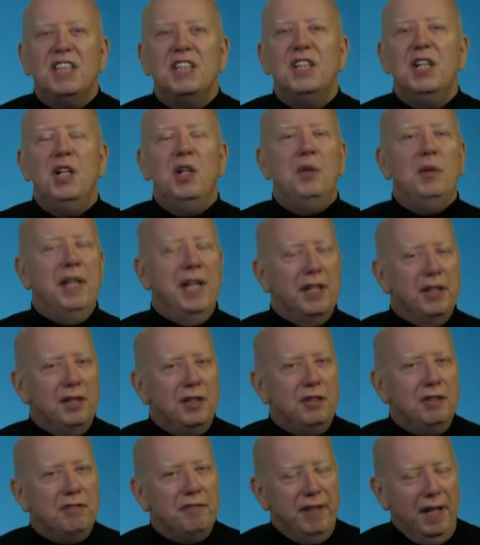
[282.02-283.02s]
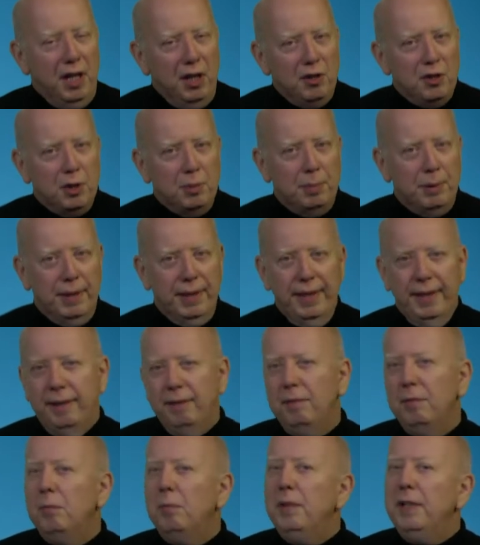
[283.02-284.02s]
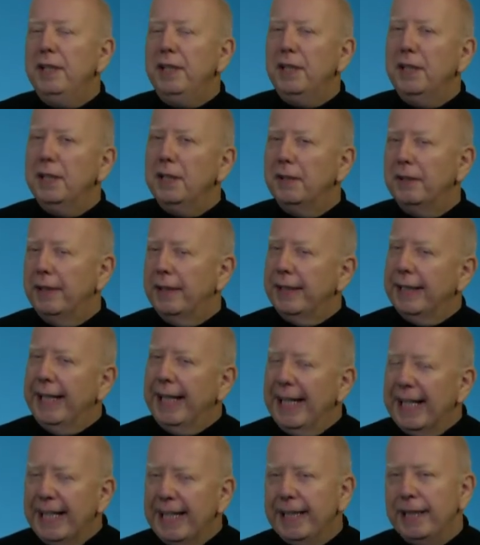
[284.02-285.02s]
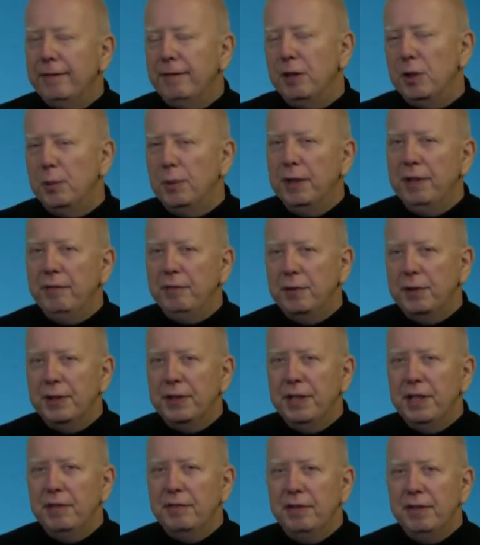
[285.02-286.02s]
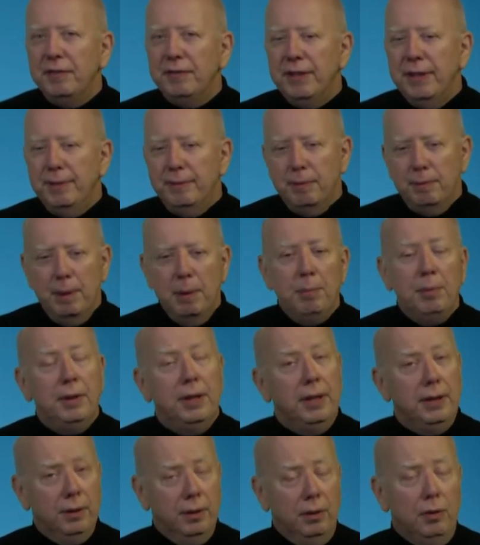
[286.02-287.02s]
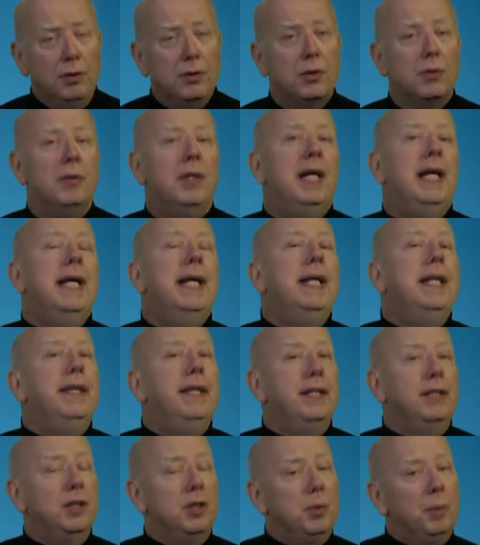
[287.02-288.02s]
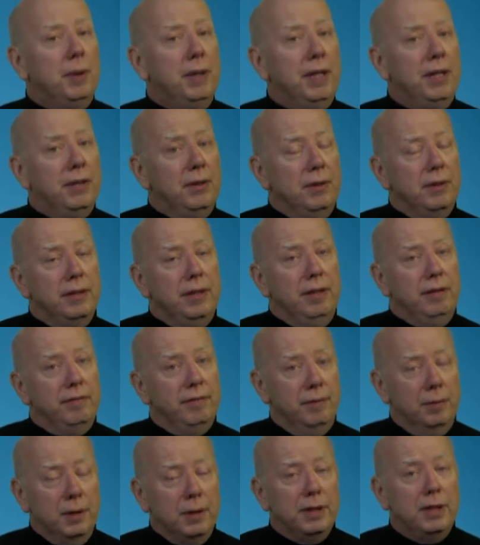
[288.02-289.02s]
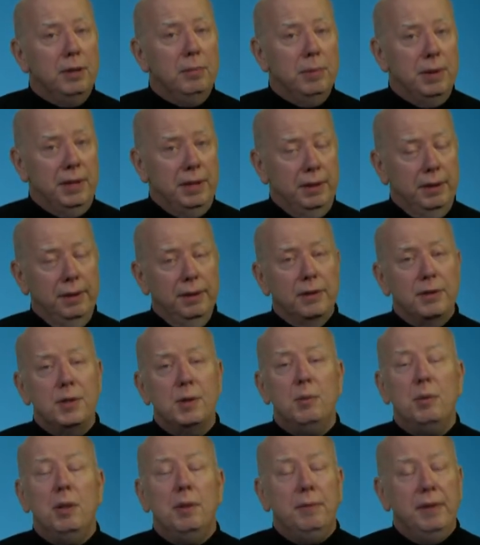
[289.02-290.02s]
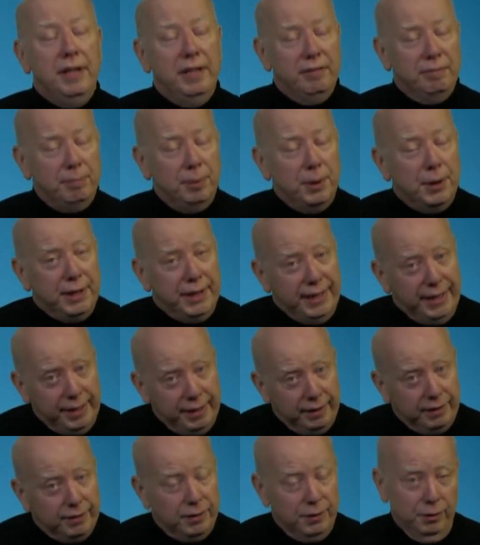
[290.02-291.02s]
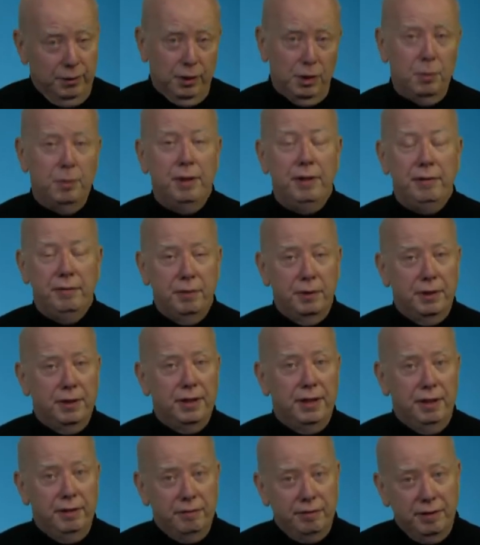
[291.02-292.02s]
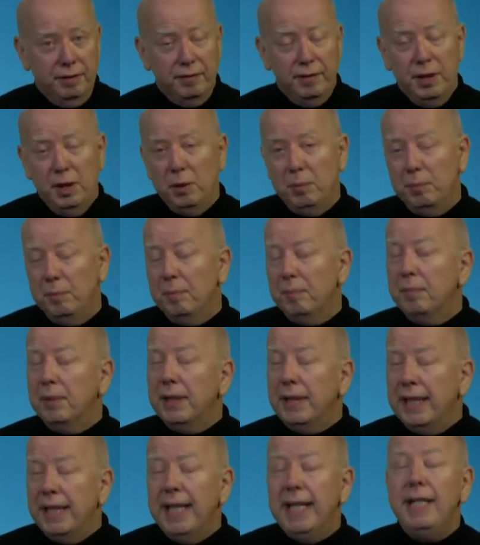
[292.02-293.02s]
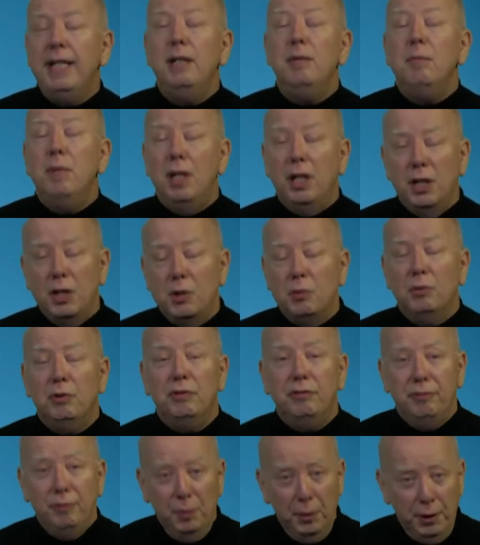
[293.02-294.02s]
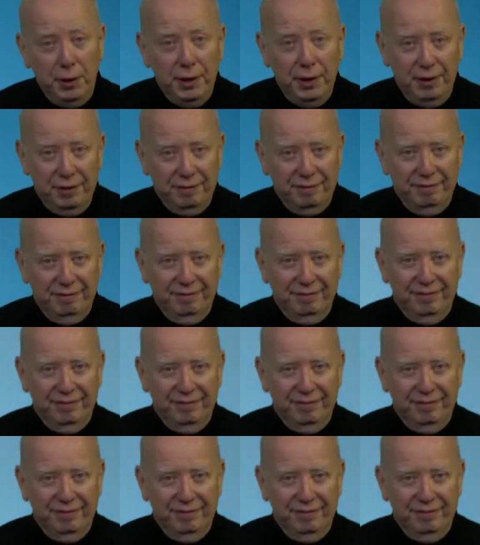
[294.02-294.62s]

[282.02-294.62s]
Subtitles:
So now that you've found your plan, we need to know how to edit it for 2014-15. Remember, I told you that the 2013-14 materials are what we have put into the 2014-15 planning module for you.